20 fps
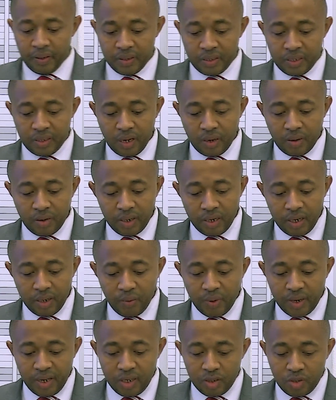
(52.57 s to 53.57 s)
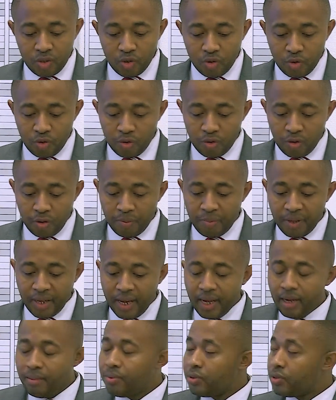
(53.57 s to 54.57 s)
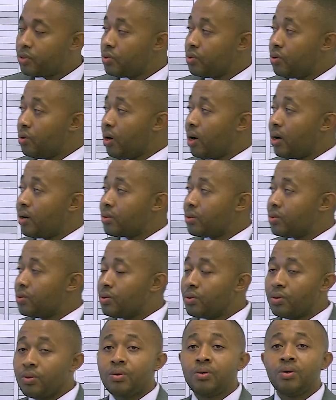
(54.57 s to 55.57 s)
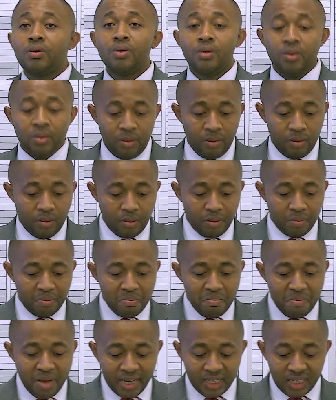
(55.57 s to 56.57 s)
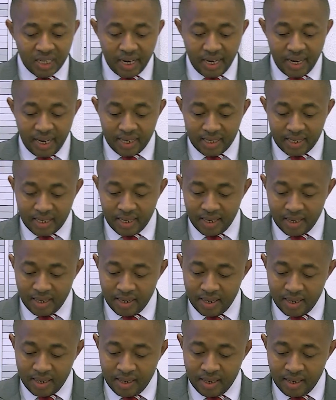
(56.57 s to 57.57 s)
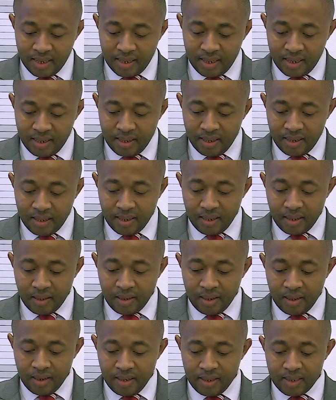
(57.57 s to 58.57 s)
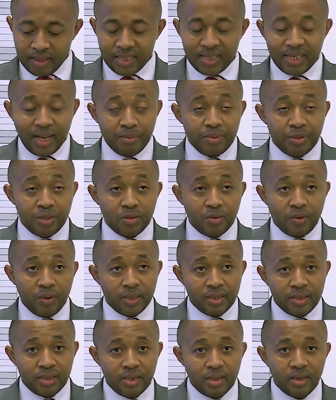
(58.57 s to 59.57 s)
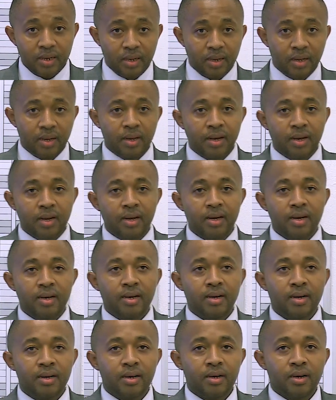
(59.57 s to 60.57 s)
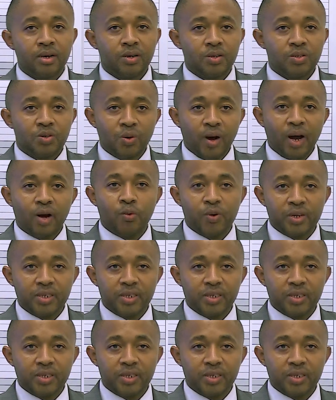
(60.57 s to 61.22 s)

Secondly, we need to be able to know how to measure it subsequent to